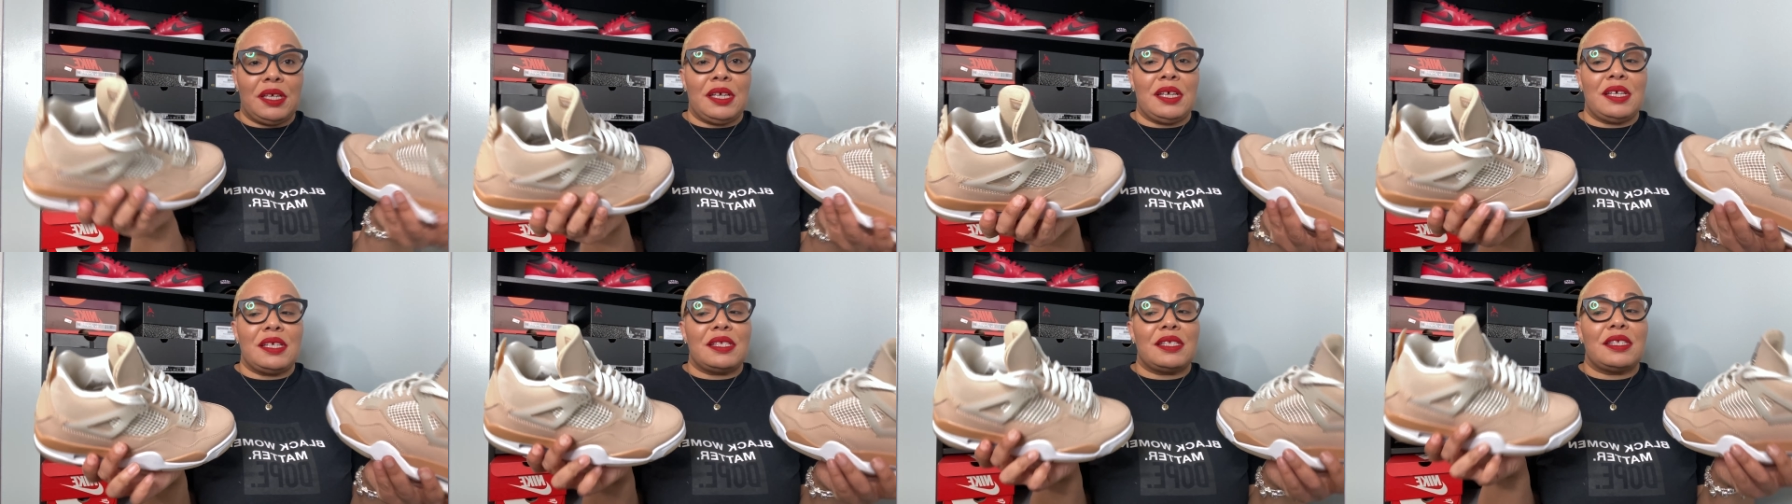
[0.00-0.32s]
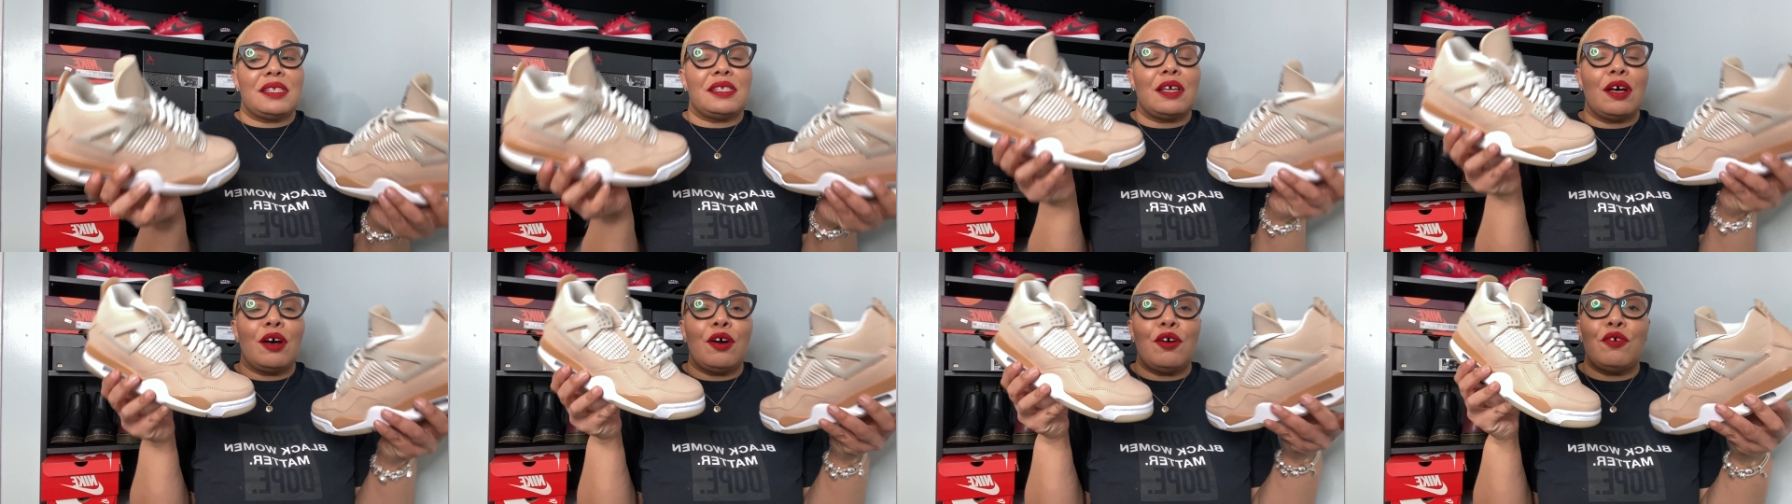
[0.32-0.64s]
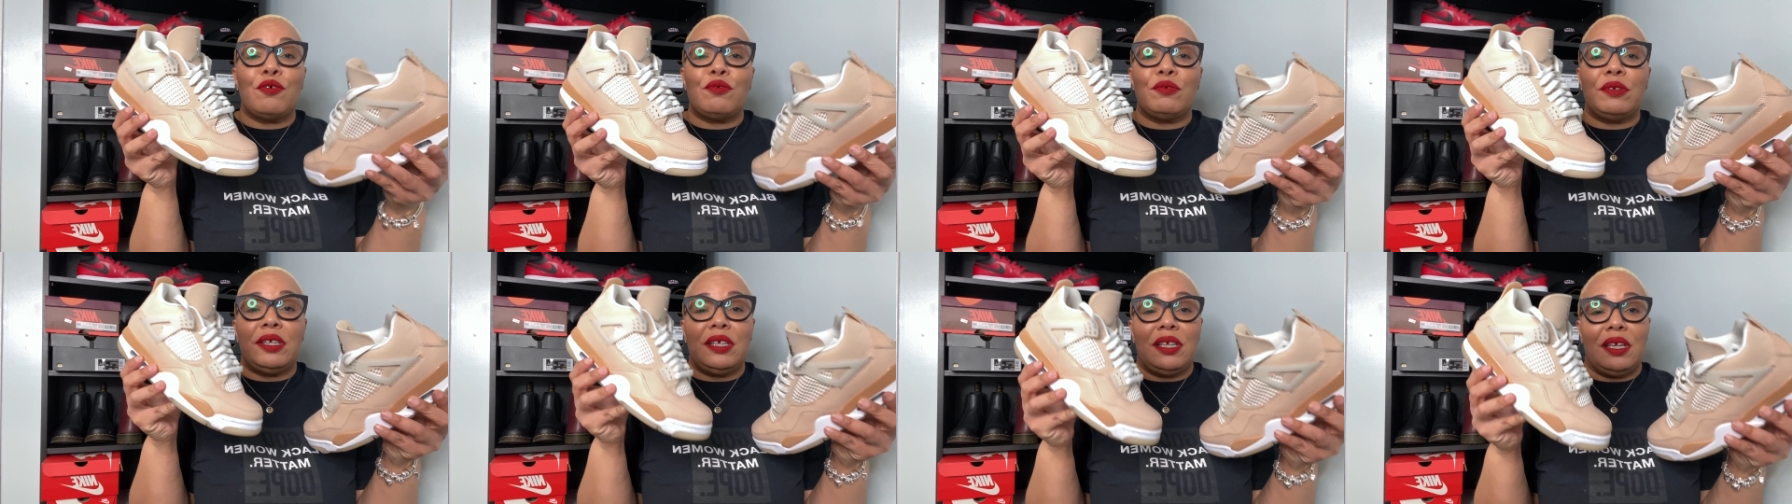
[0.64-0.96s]
And
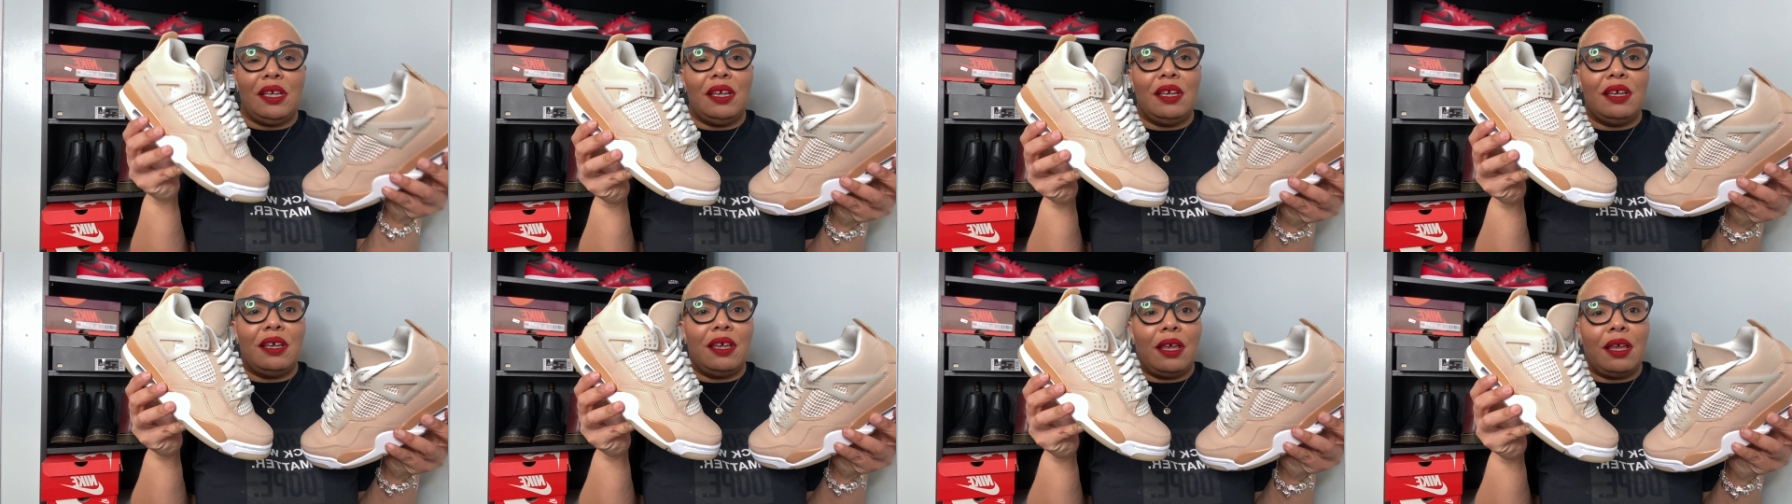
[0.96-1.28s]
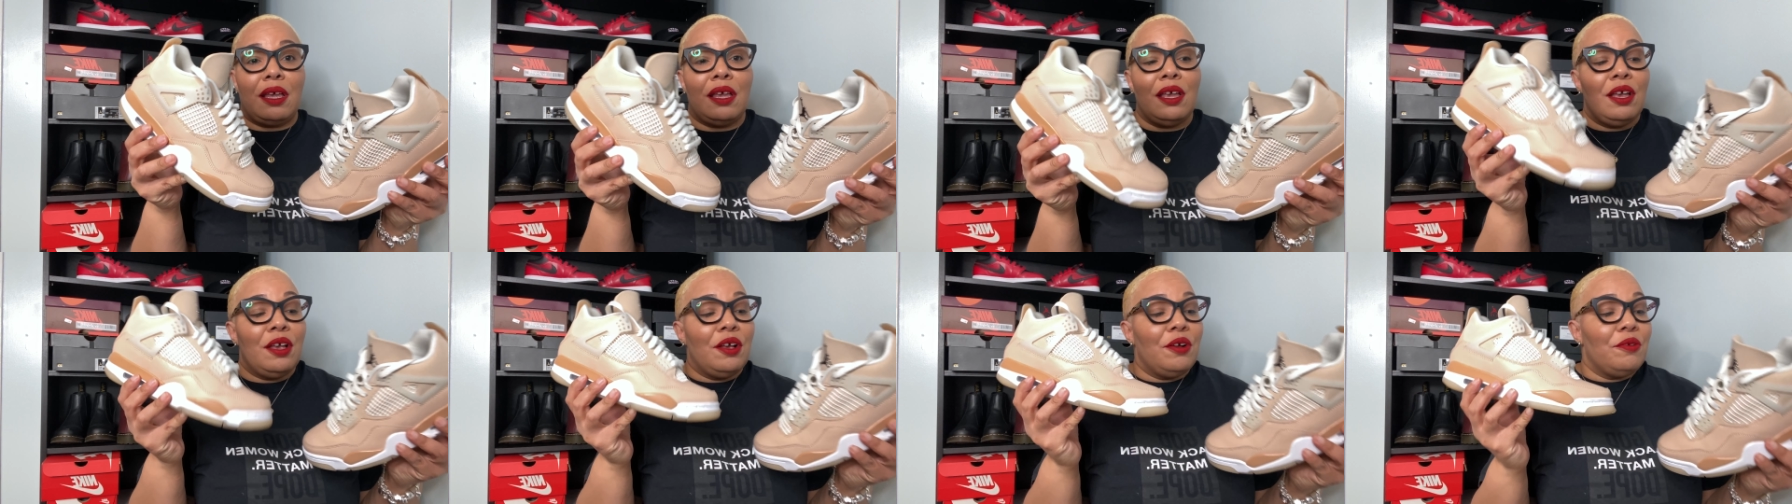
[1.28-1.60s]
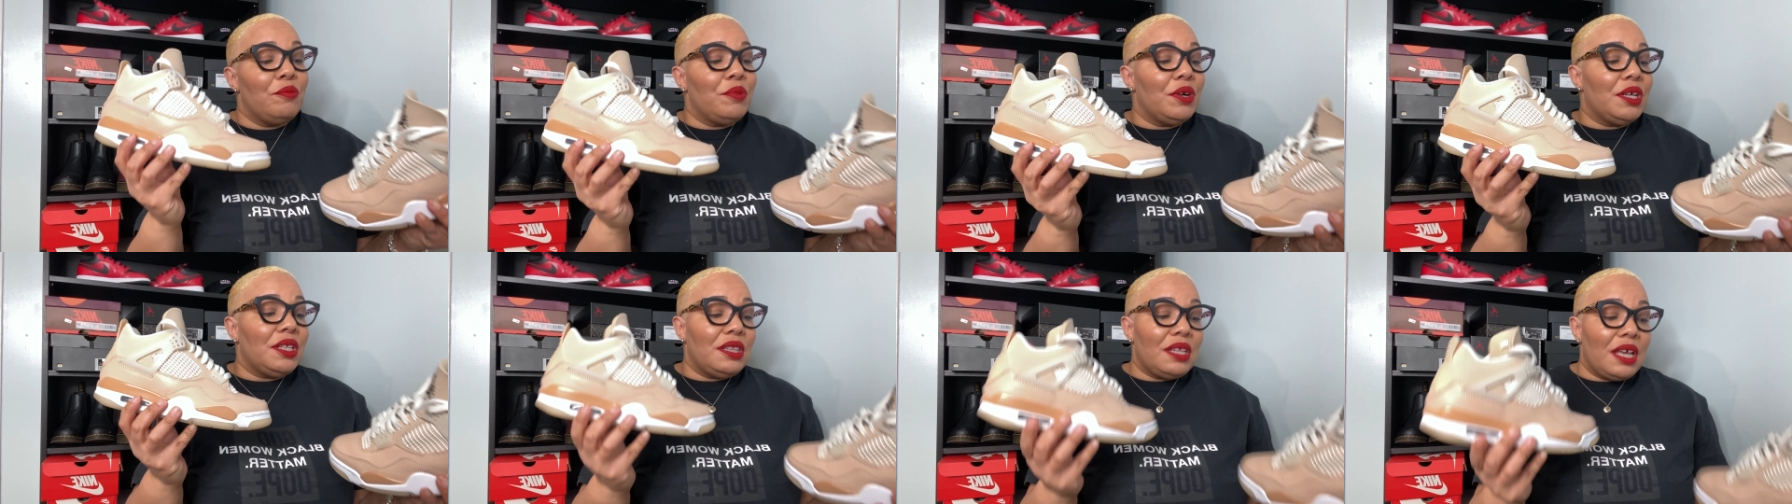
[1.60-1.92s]
so, yeah,
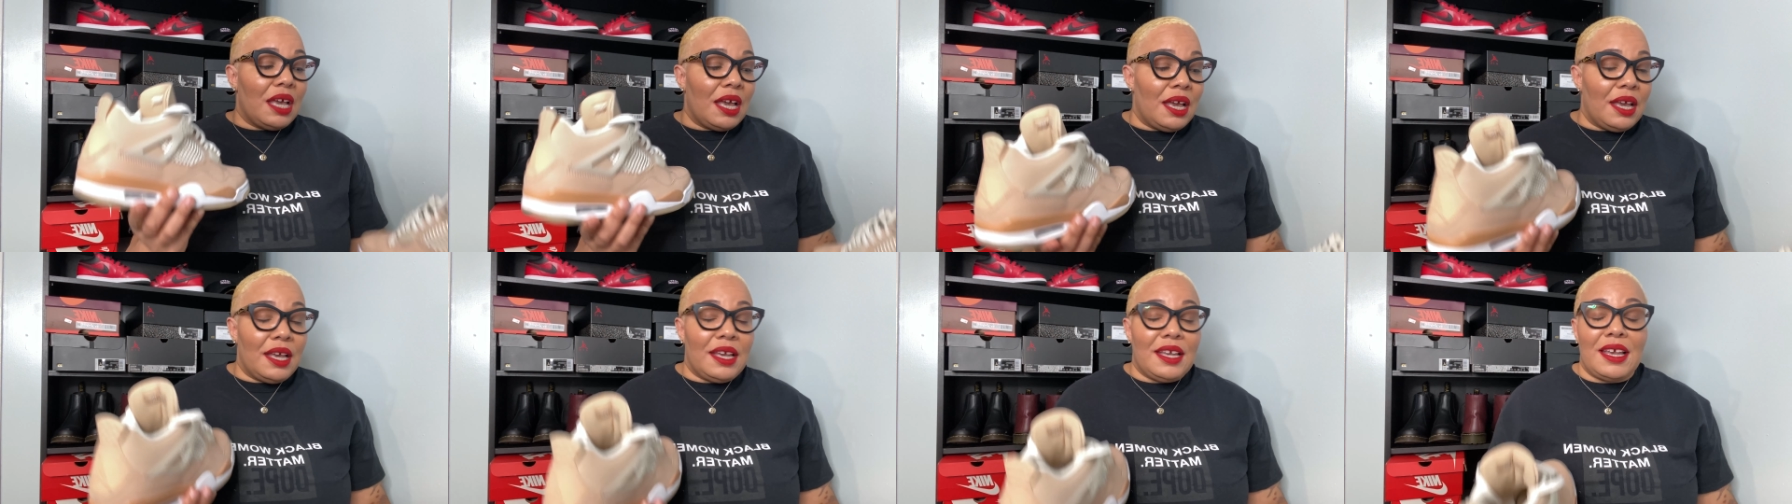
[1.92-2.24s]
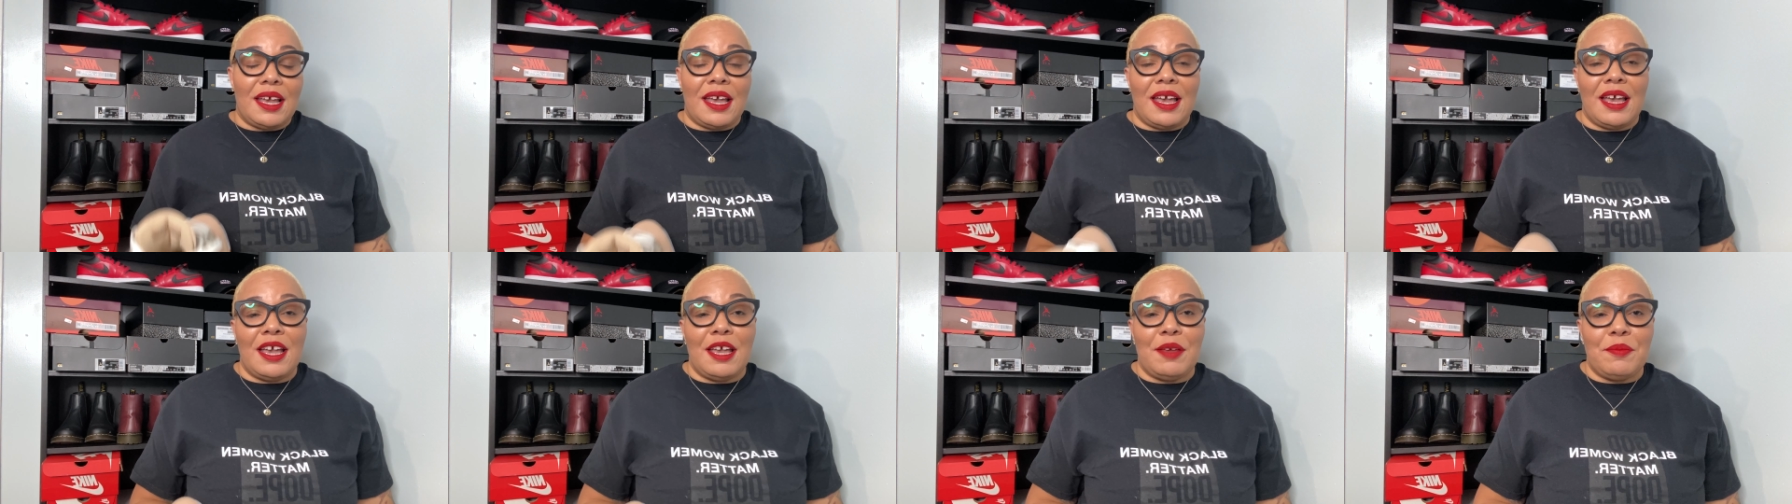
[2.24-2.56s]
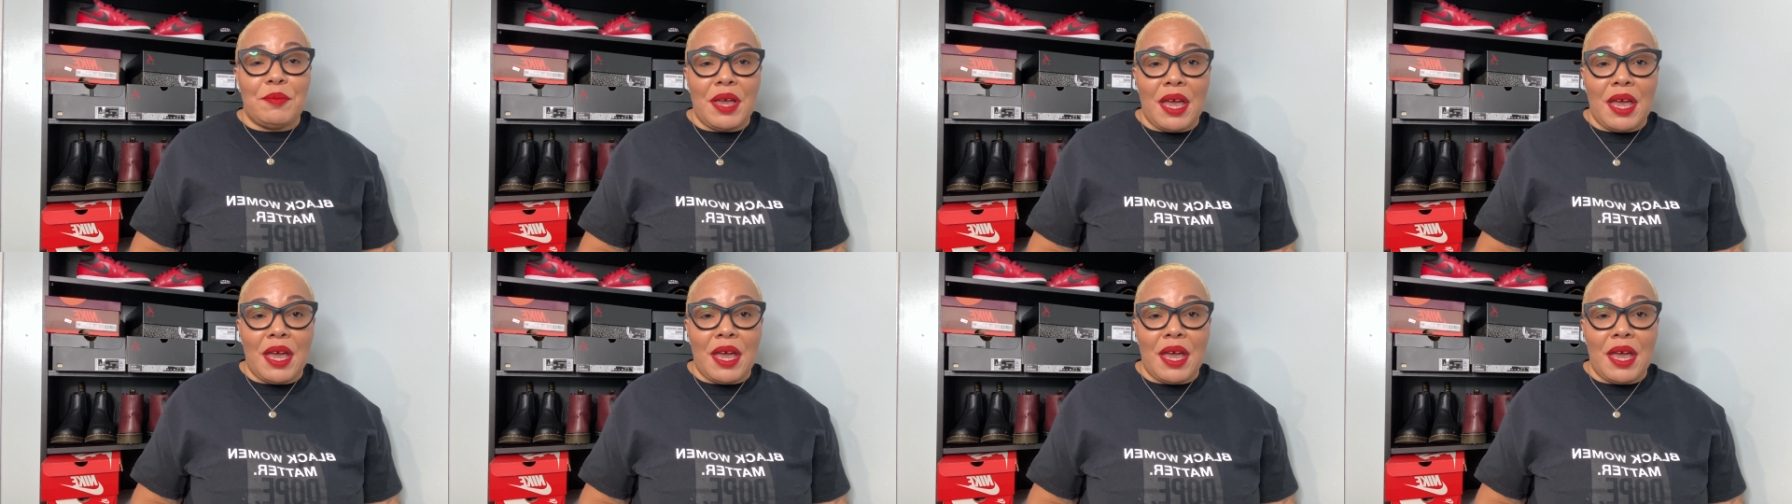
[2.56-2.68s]
when they came